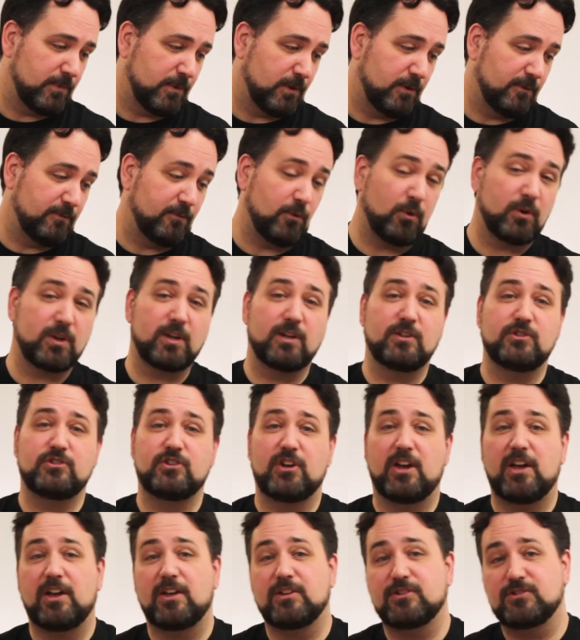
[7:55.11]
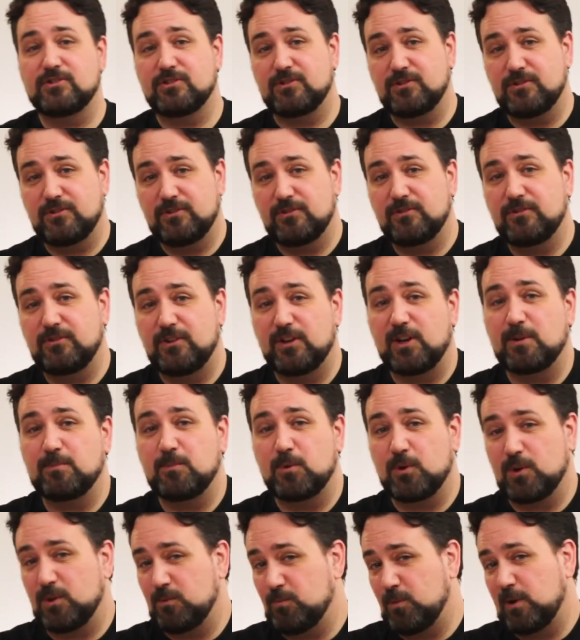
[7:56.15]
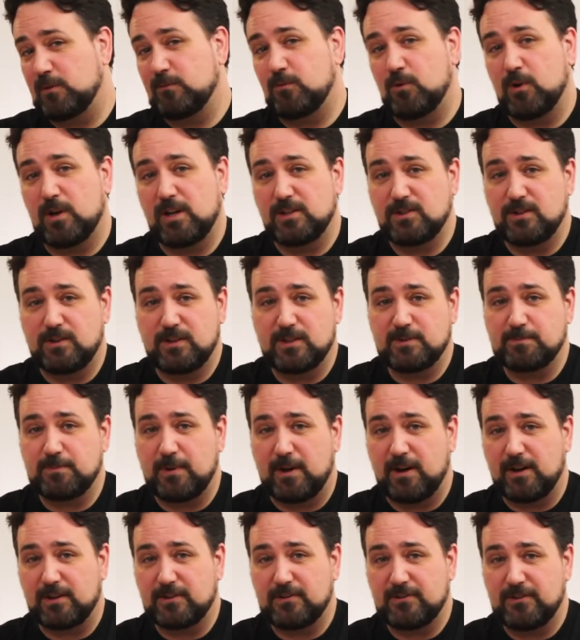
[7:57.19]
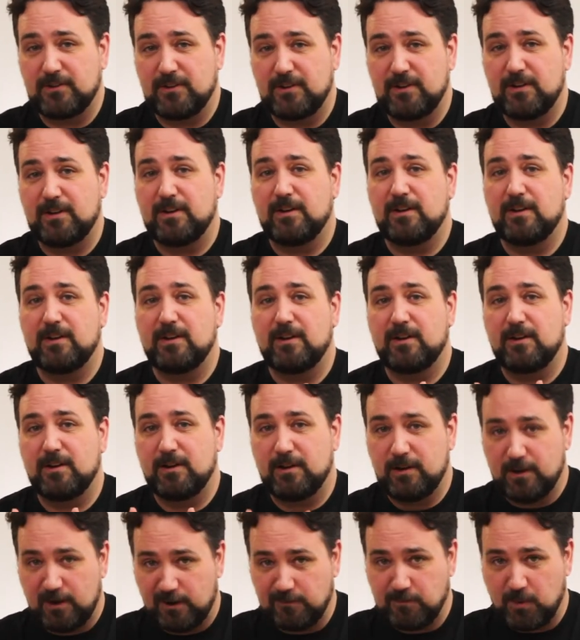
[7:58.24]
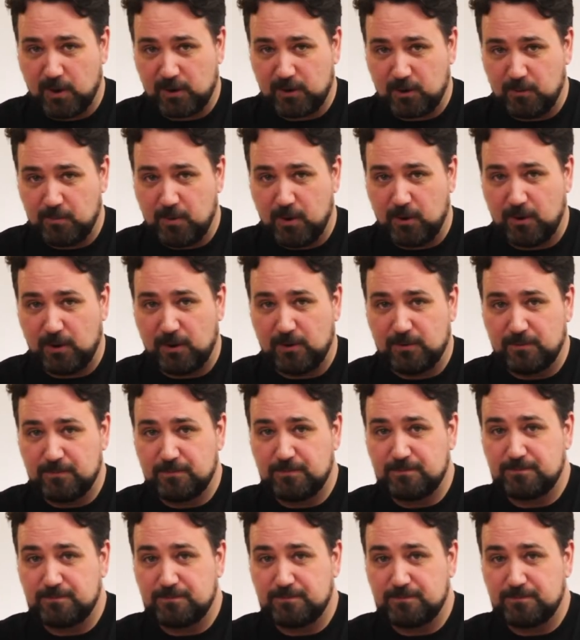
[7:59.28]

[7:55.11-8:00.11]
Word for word: The Voyages, you get more than one voyage in this box, of Marco Polo.